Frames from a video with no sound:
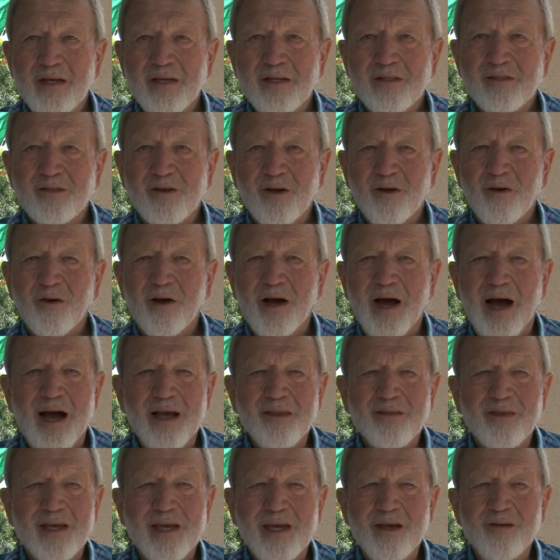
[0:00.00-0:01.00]
So I
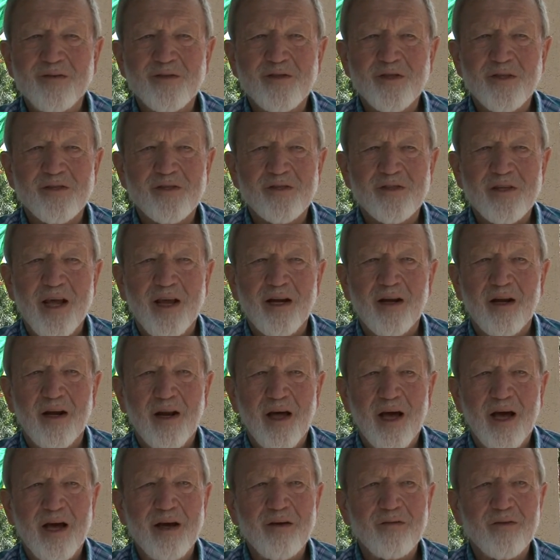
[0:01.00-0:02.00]
think he was just staying
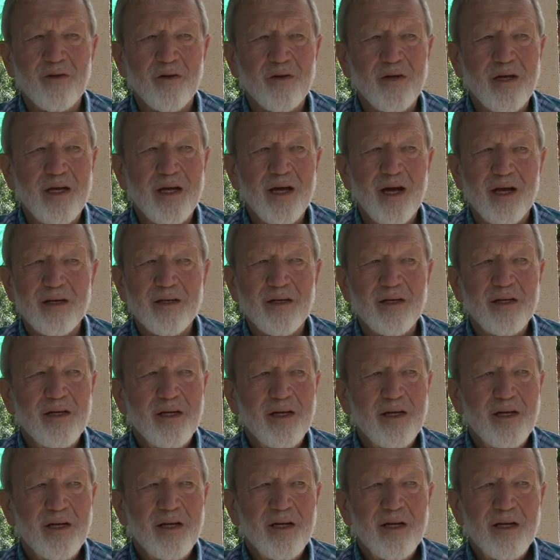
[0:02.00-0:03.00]
alive till he got
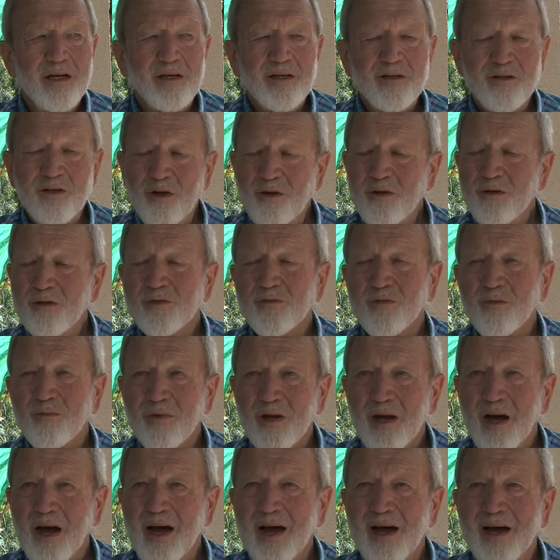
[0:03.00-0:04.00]
news from
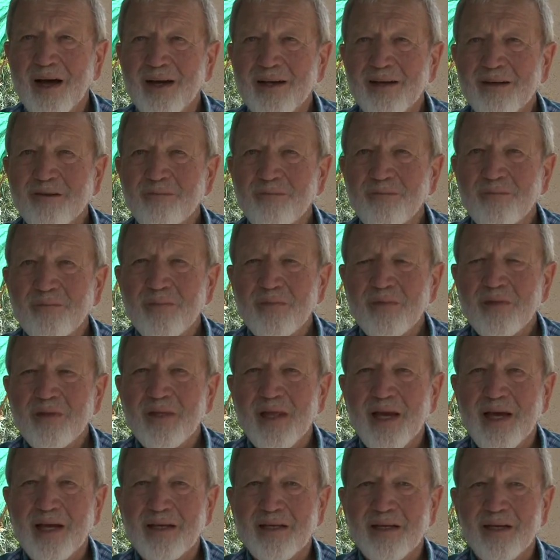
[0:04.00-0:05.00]
God
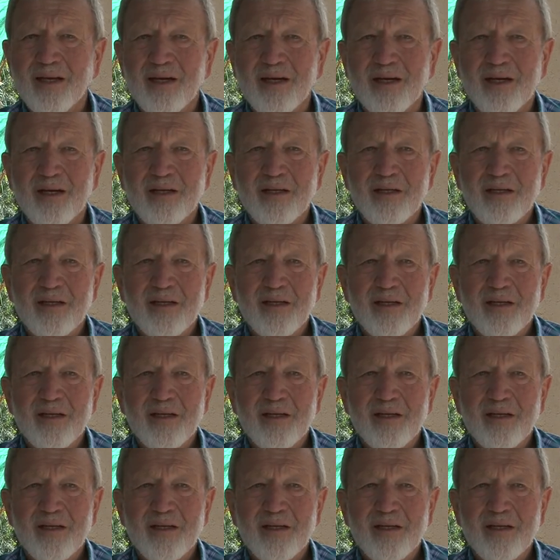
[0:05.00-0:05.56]
that